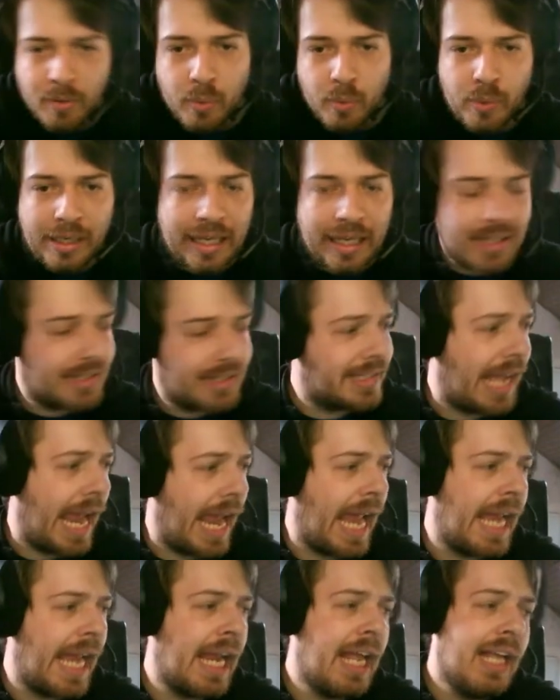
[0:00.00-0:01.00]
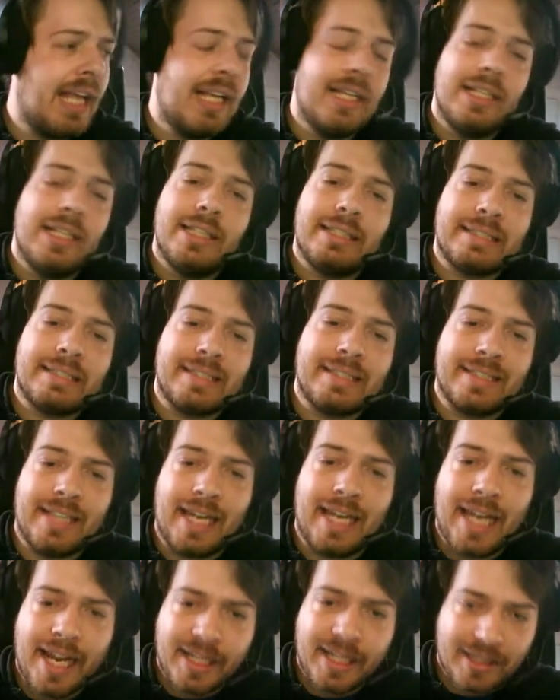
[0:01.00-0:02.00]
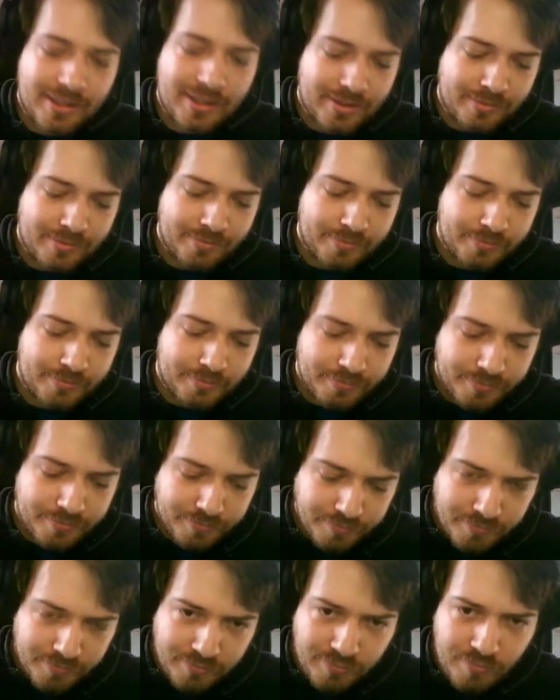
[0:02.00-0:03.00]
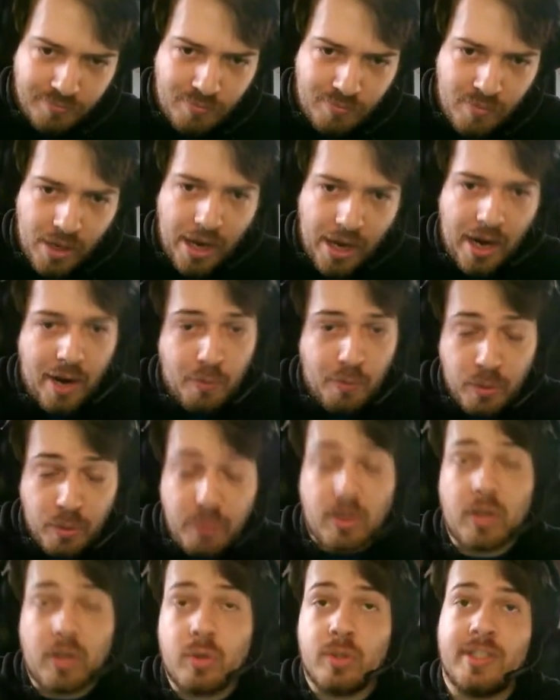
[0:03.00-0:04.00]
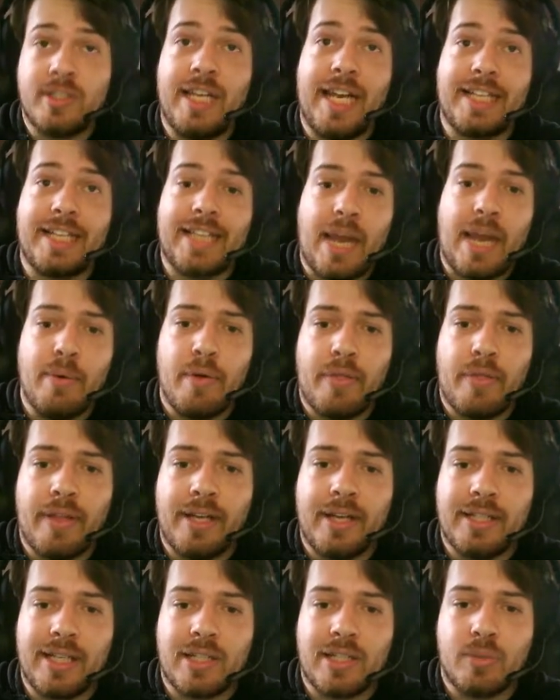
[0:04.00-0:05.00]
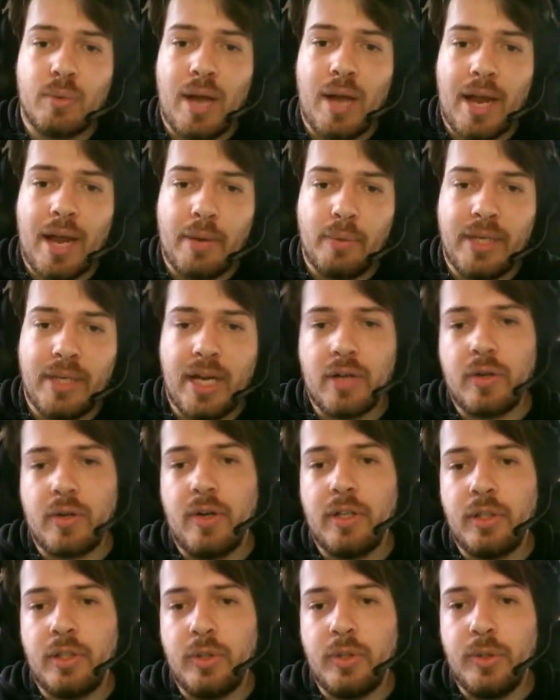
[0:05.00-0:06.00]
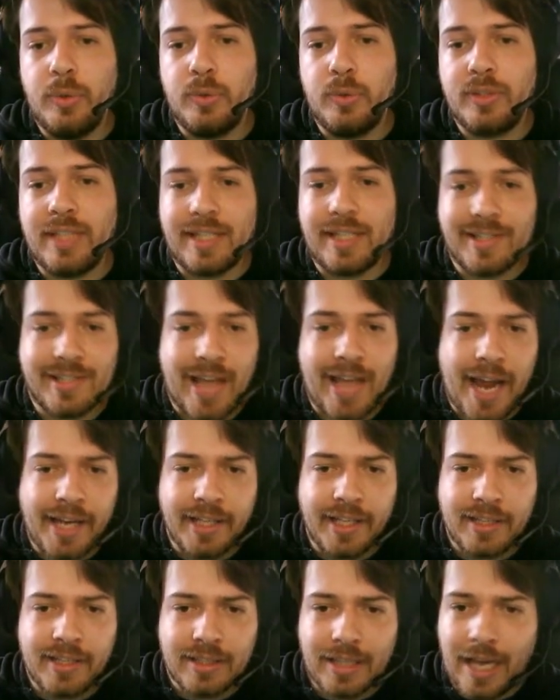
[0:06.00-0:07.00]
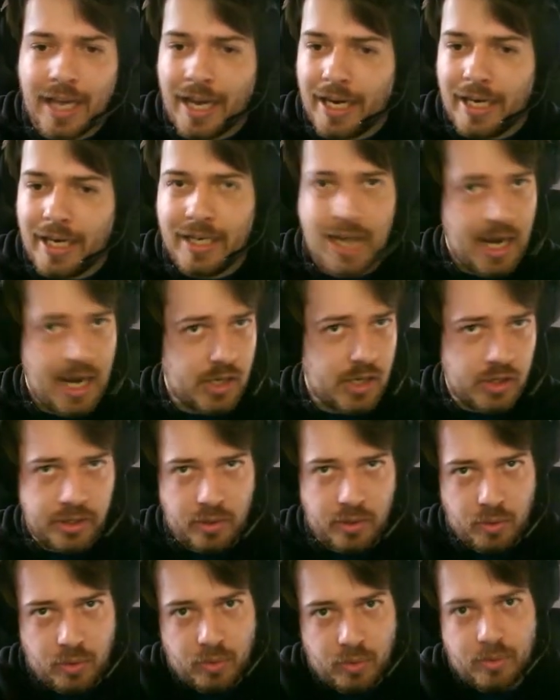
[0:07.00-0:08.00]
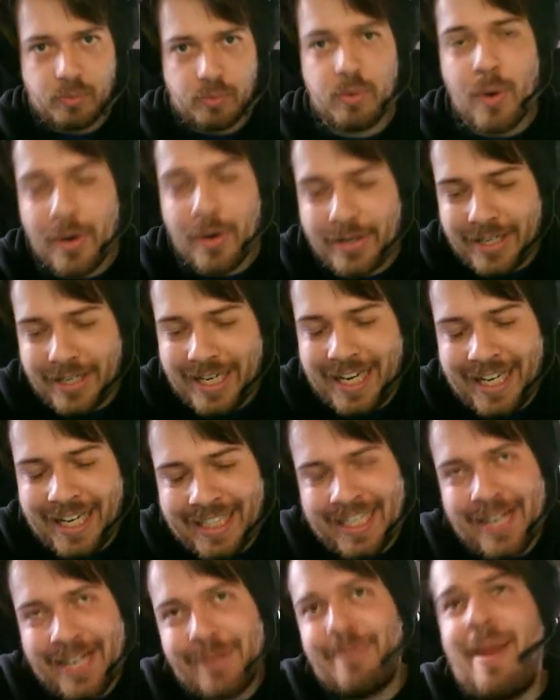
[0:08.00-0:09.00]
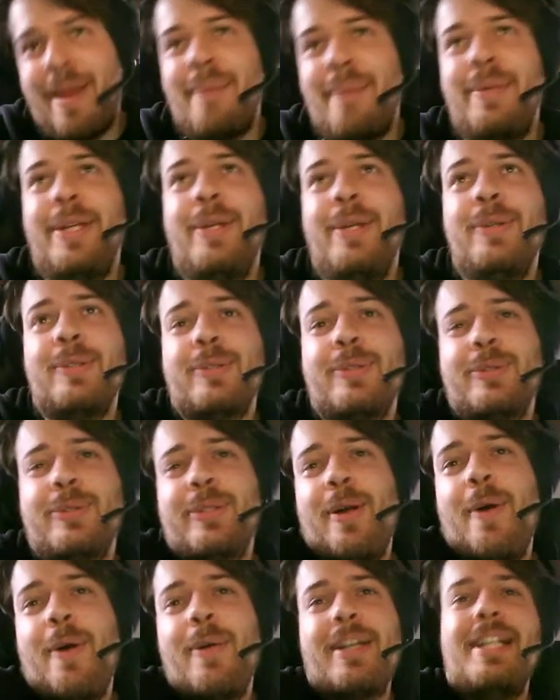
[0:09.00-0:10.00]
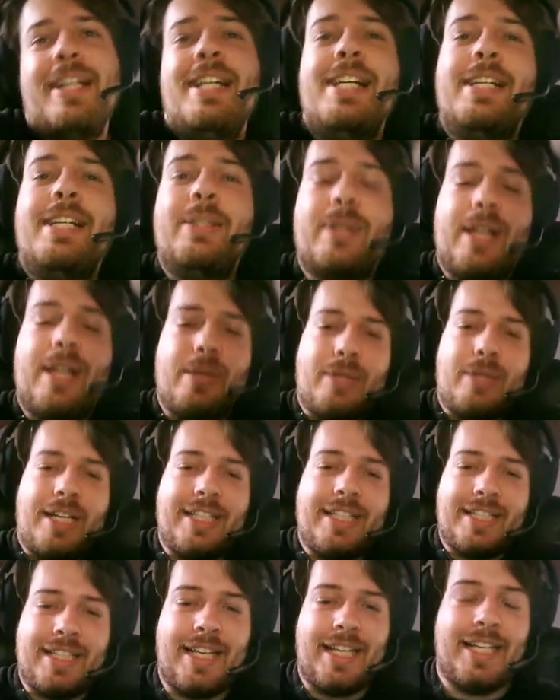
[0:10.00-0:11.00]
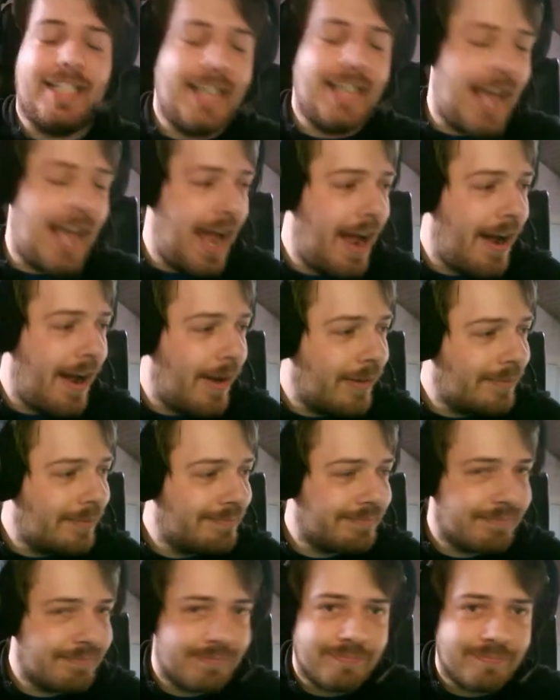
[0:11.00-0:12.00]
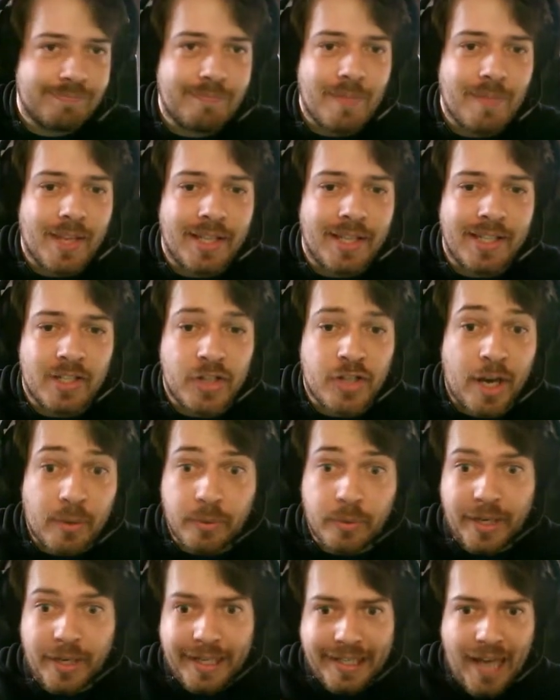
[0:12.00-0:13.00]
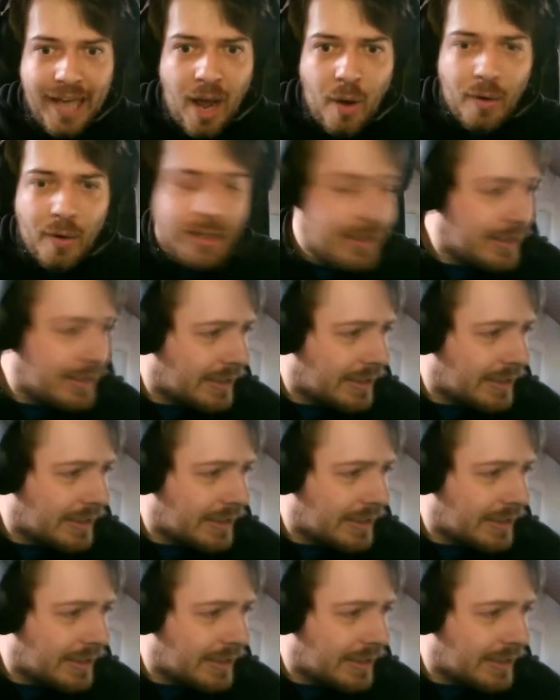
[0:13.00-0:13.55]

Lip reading: We can say select. We want to select everything, that's why we are going to use that sign. I actually don't know the word in English, maybe you do know it. You can write it in the chat right now.